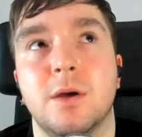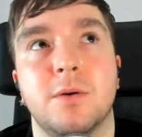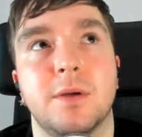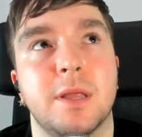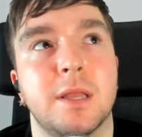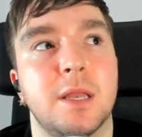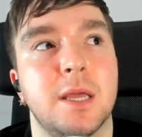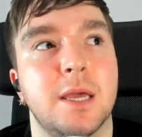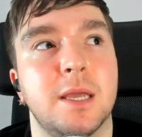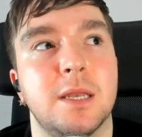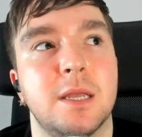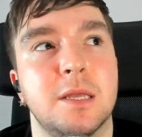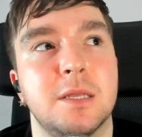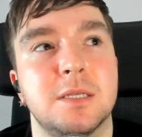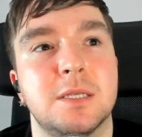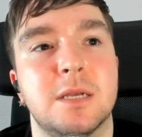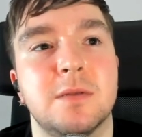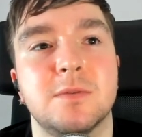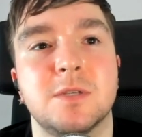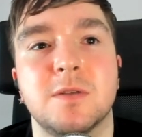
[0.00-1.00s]
know, in, in in
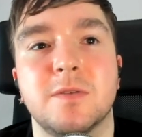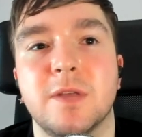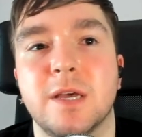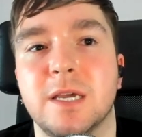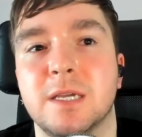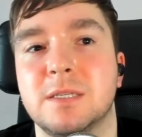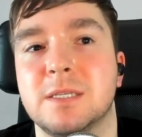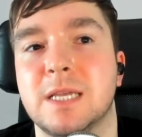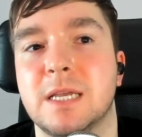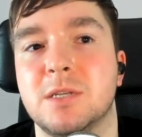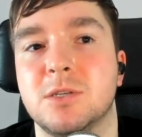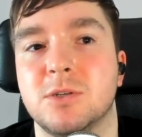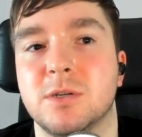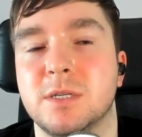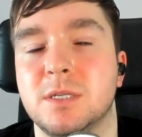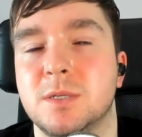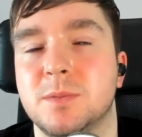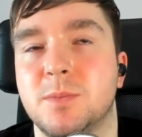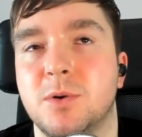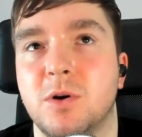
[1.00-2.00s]
terms of like
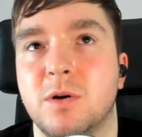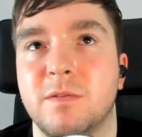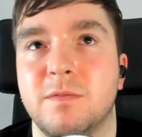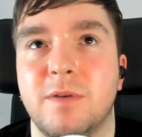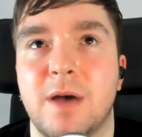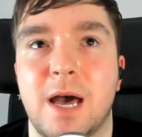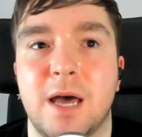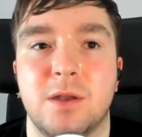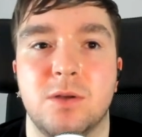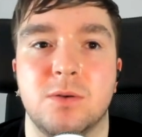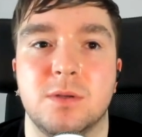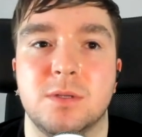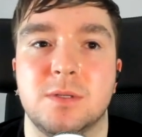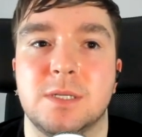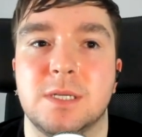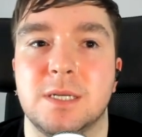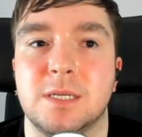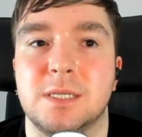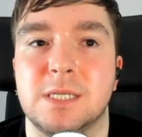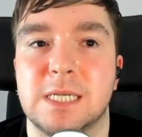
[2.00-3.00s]
sensory support for
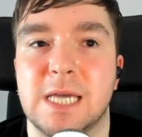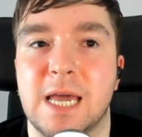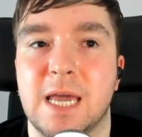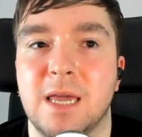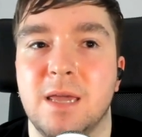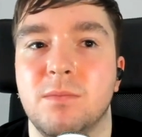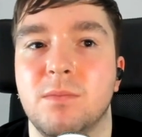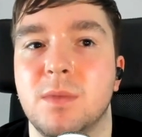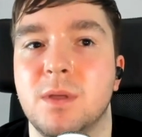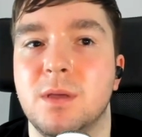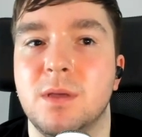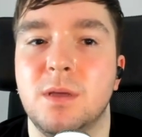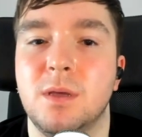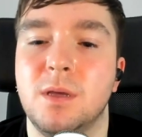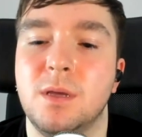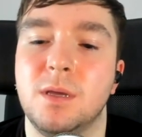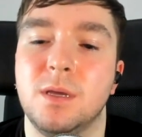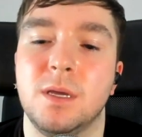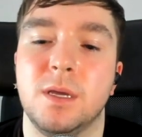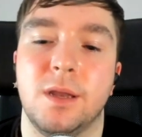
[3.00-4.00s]
adults, I'd say,
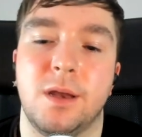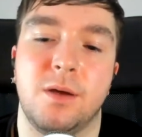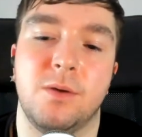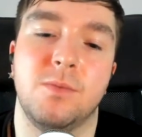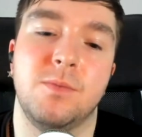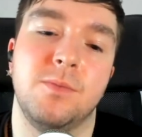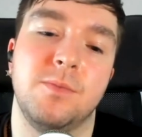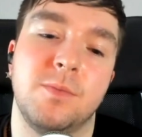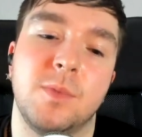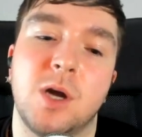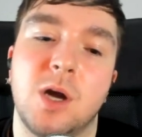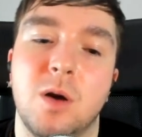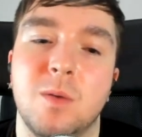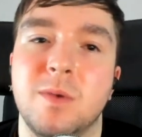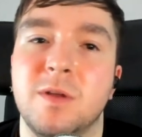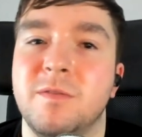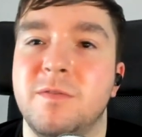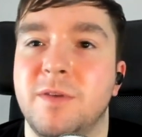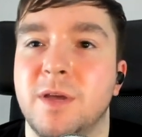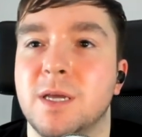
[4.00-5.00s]
you know,
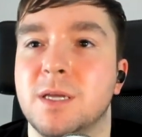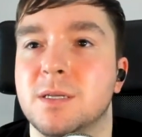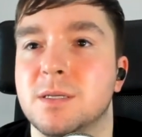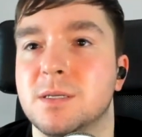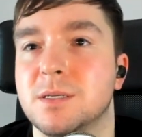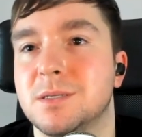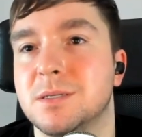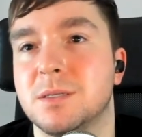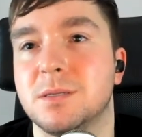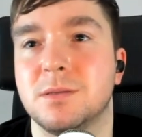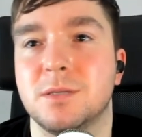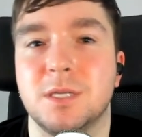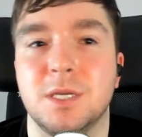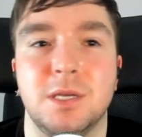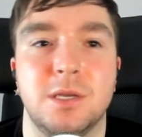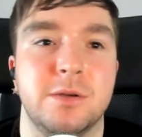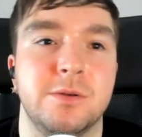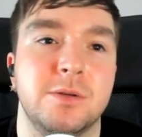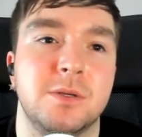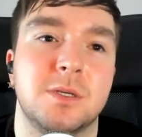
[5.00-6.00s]
common things to
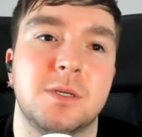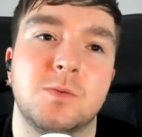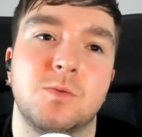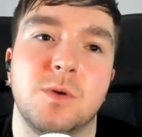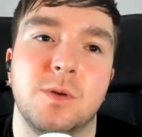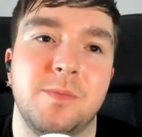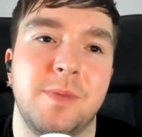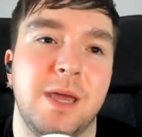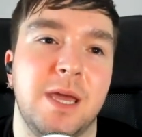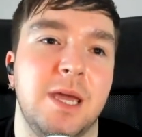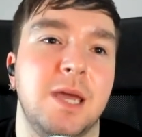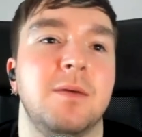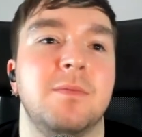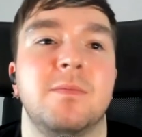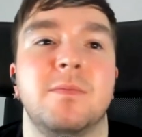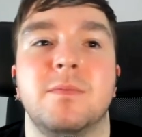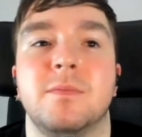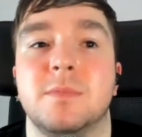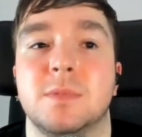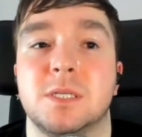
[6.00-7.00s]
use would be
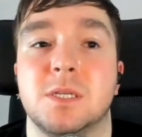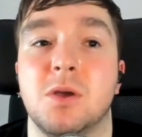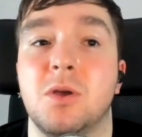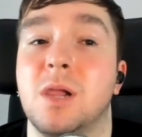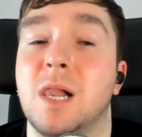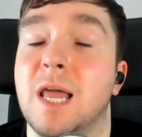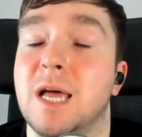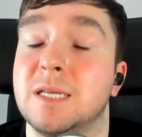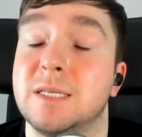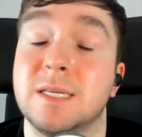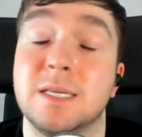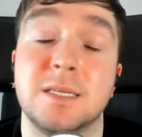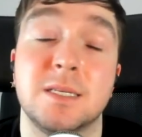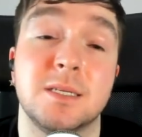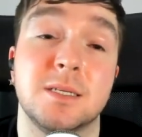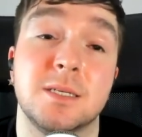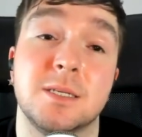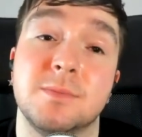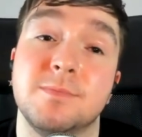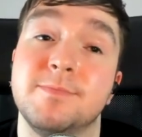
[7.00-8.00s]

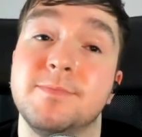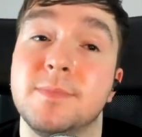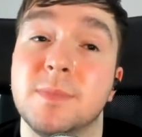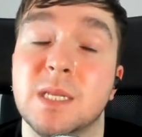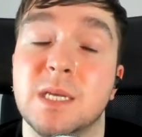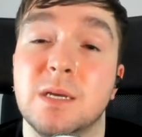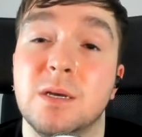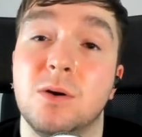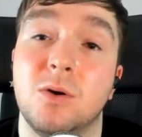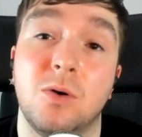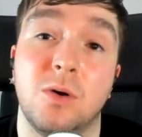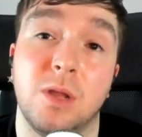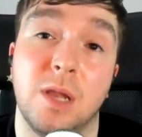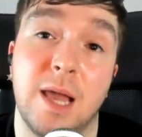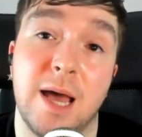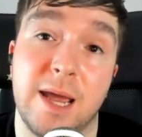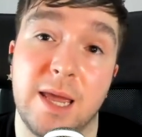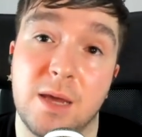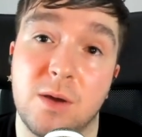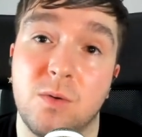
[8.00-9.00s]
sunglasses, or
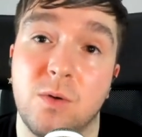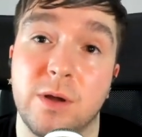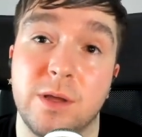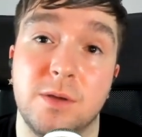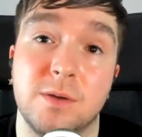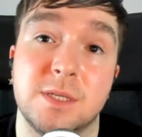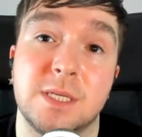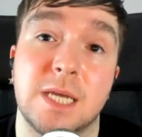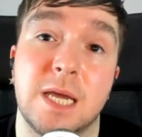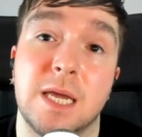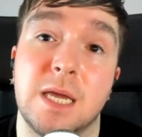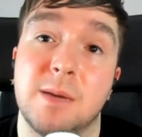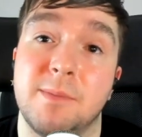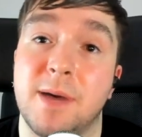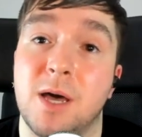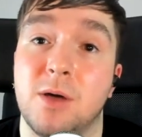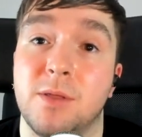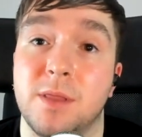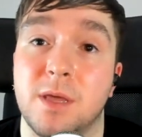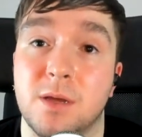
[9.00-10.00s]
like what you were saying
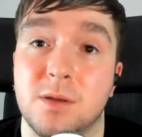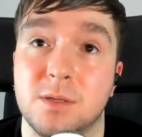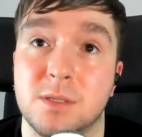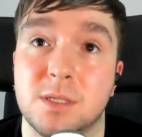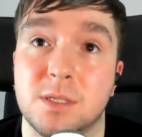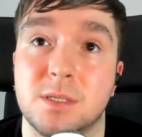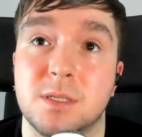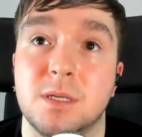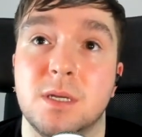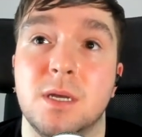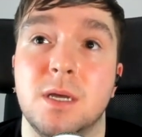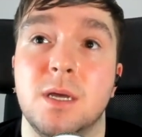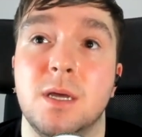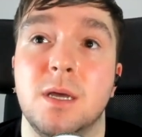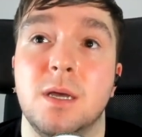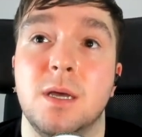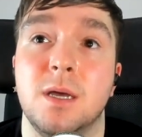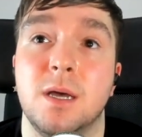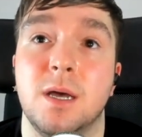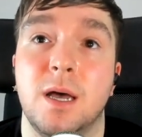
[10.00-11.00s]
about those
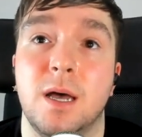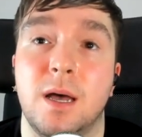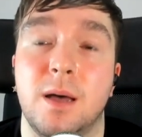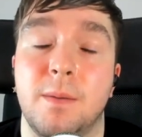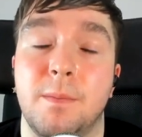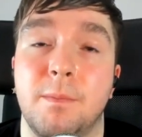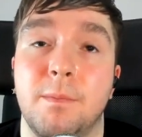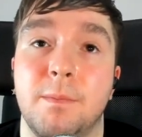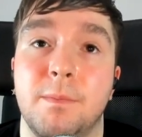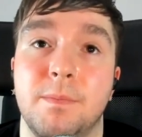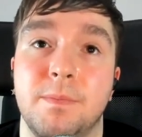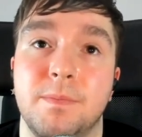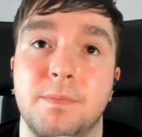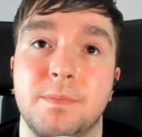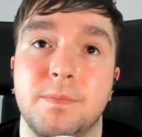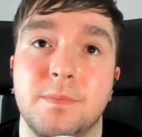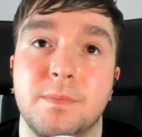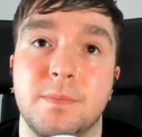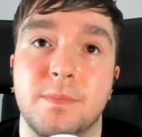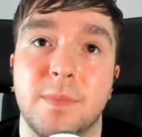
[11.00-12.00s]
um,
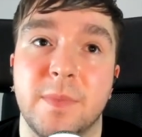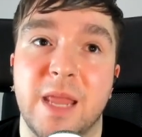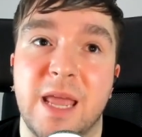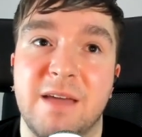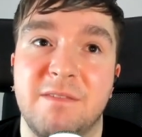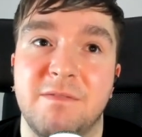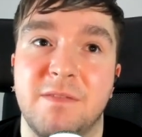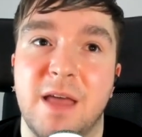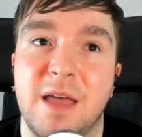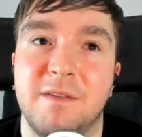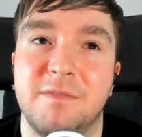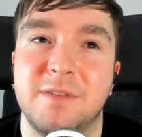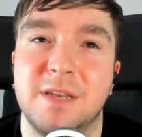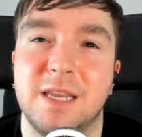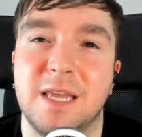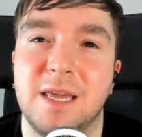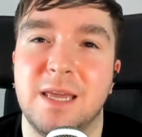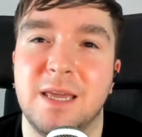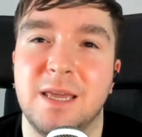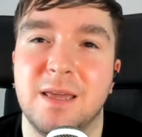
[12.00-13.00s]
F-
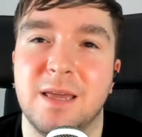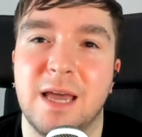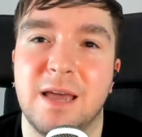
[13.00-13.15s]
FD